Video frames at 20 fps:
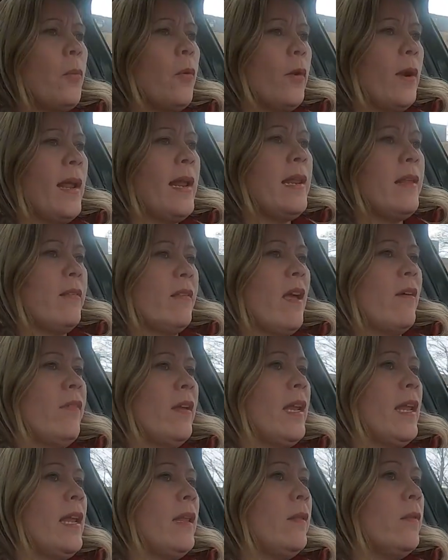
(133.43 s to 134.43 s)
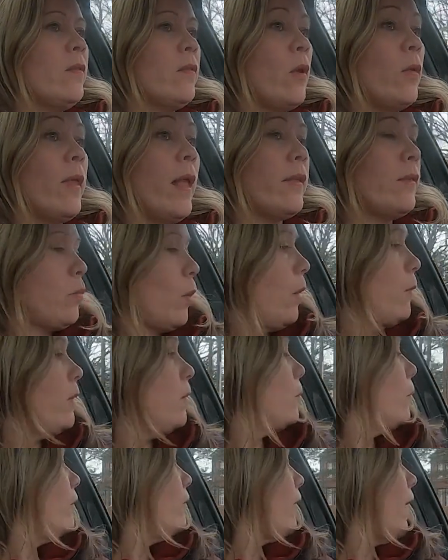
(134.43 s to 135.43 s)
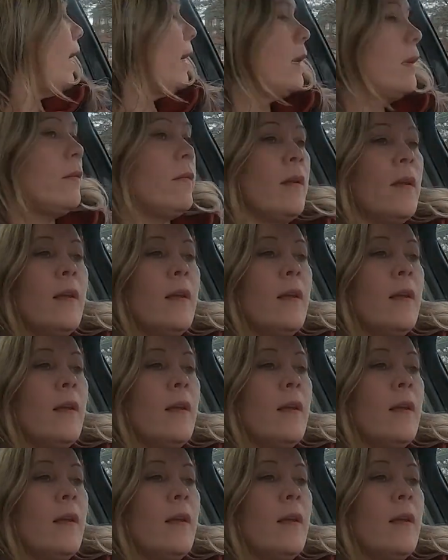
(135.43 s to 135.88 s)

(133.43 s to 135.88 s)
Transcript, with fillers: to put 87 in, so that's why we provided